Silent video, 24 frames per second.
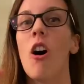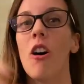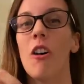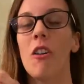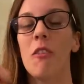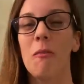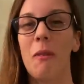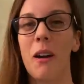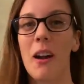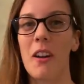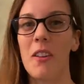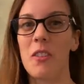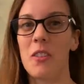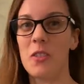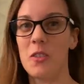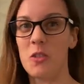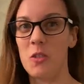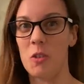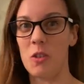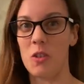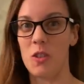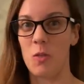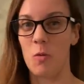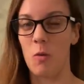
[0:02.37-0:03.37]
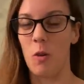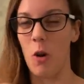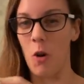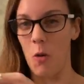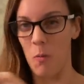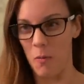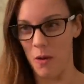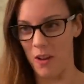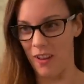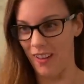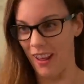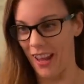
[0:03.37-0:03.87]
All of my other doors were
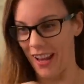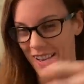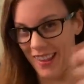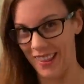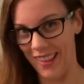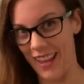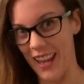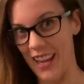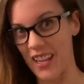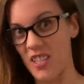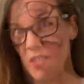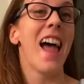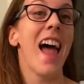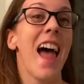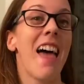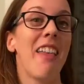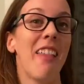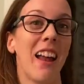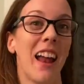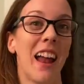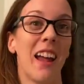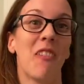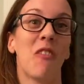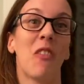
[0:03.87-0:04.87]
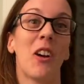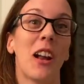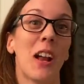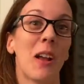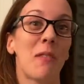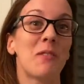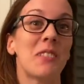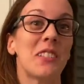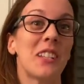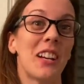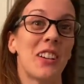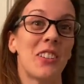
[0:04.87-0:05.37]
open like this, and then I went
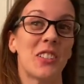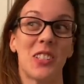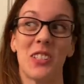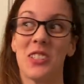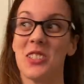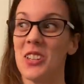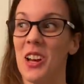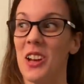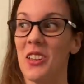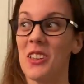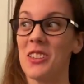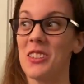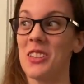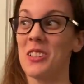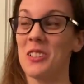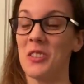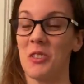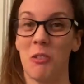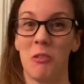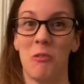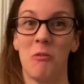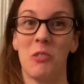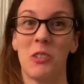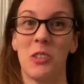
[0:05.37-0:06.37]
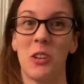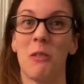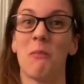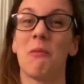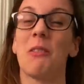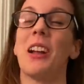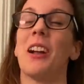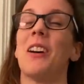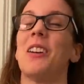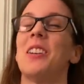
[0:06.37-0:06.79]
upstairs and saw that the door was open. I